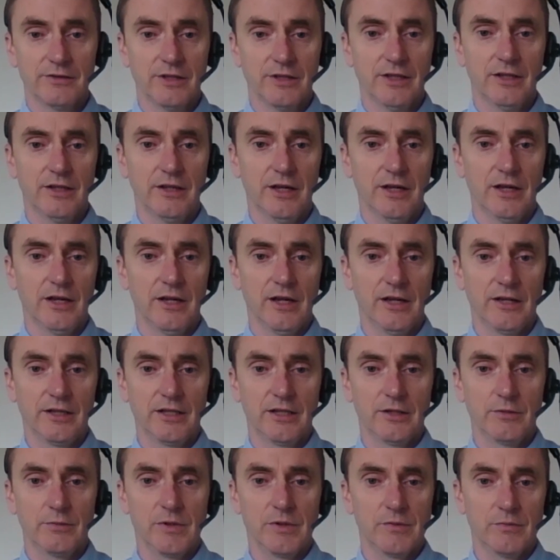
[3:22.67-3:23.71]

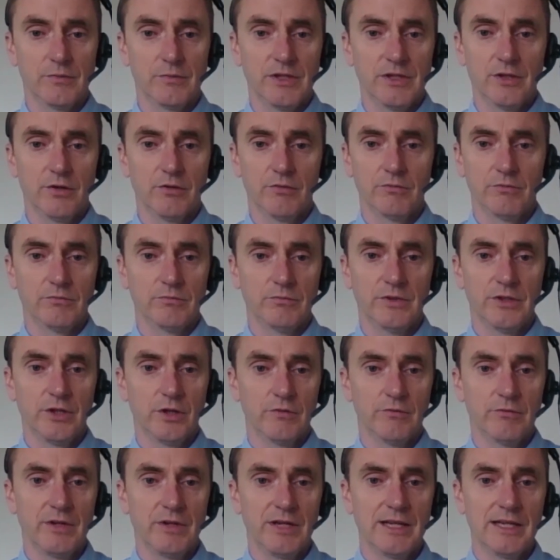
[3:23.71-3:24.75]
We're
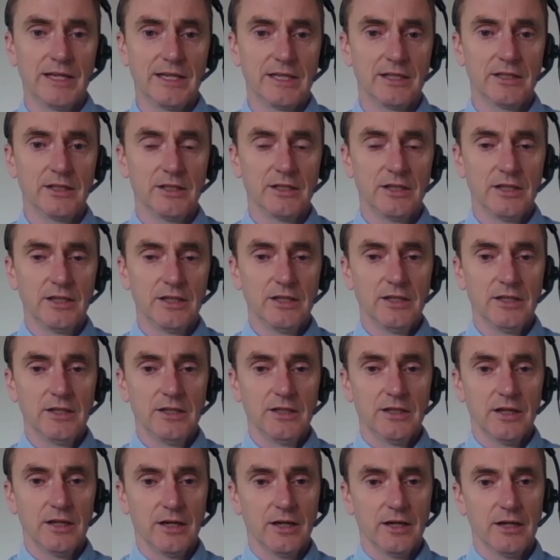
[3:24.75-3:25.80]
not really
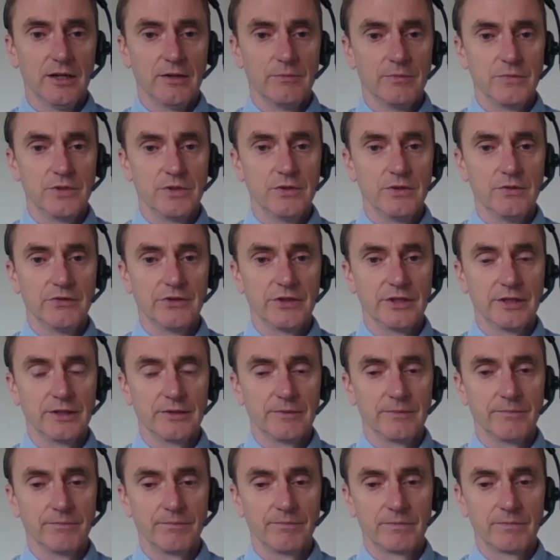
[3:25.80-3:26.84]

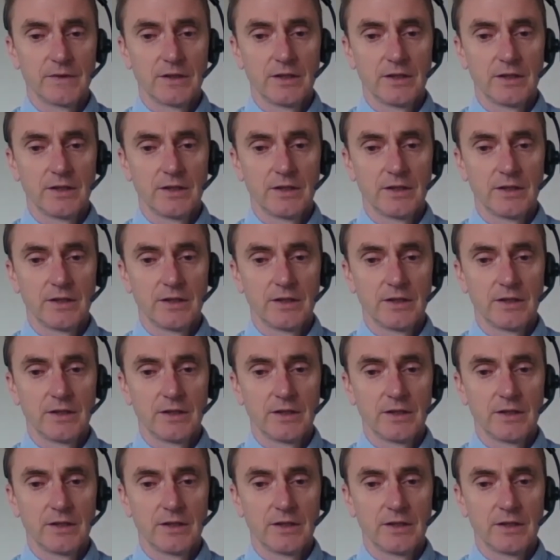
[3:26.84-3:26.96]
using